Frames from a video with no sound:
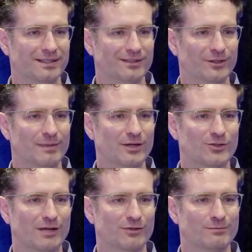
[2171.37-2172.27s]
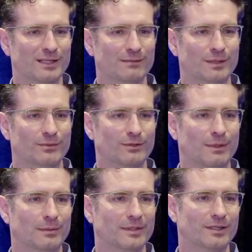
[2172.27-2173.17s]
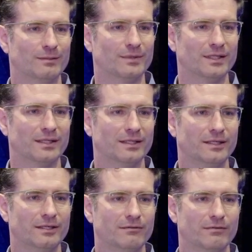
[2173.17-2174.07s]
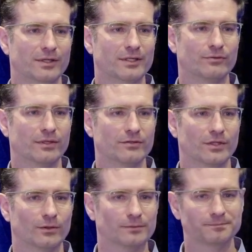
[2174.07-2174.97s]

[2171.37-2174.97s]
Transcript: you know, the mayor's office might come up with probably going to be very different. So